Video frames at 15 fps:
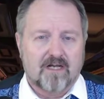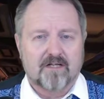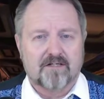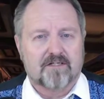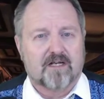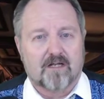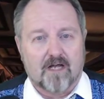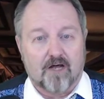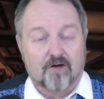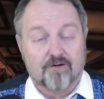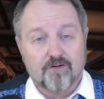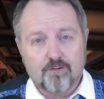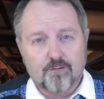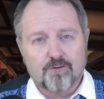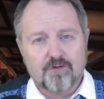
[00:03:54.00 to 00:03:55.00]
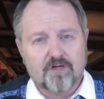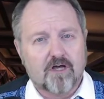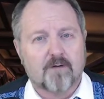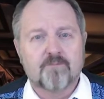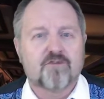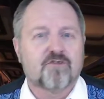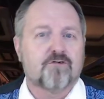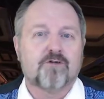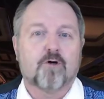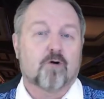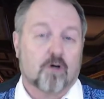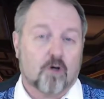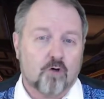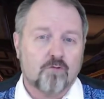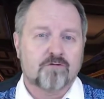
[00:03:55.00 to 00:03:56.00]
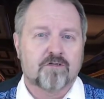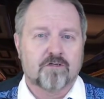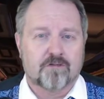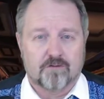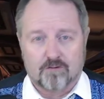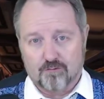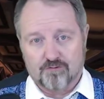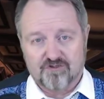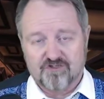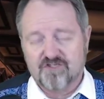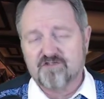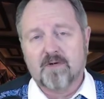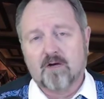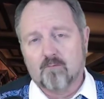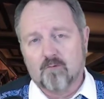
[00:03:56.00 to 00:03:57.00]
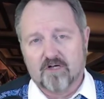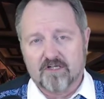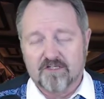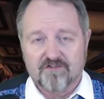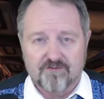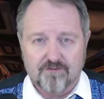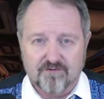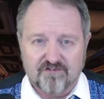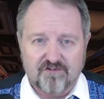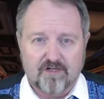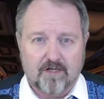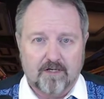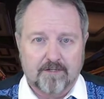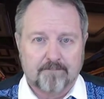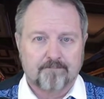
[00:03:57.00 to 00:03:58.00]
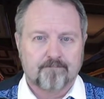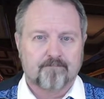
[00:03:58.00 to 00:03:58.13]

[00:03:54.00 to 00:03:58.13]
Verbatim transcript: and they allow you to come to your own conclusions about what it is you're seeing.